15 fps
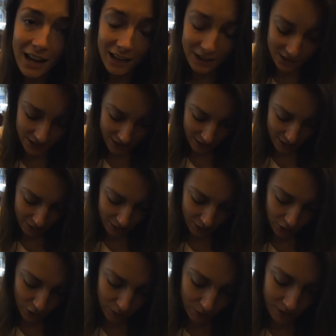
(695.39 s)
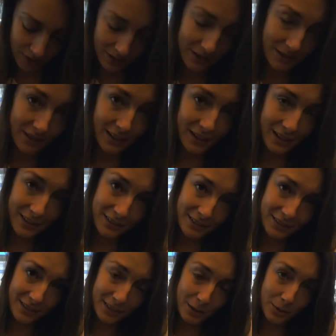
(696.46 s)
I just told Jobert that I
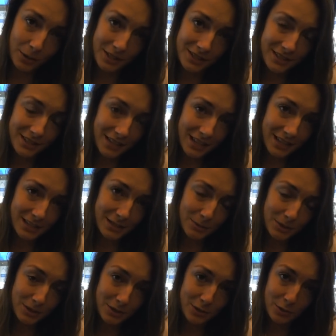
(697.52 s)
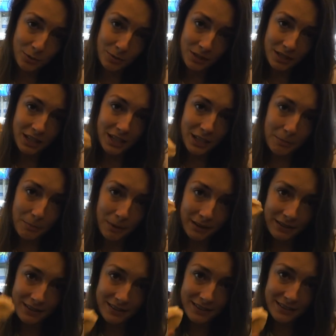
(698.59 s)
did a quality test with so many
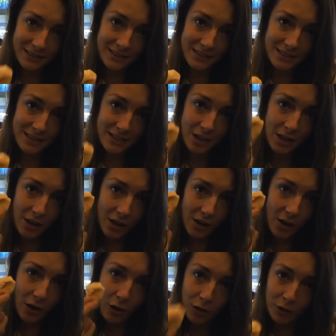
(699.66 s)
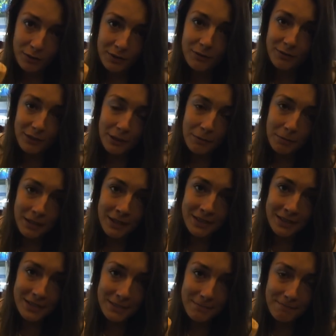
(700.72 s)
pandesals all over the
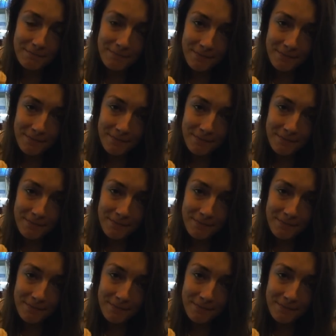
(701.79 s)
Philippines.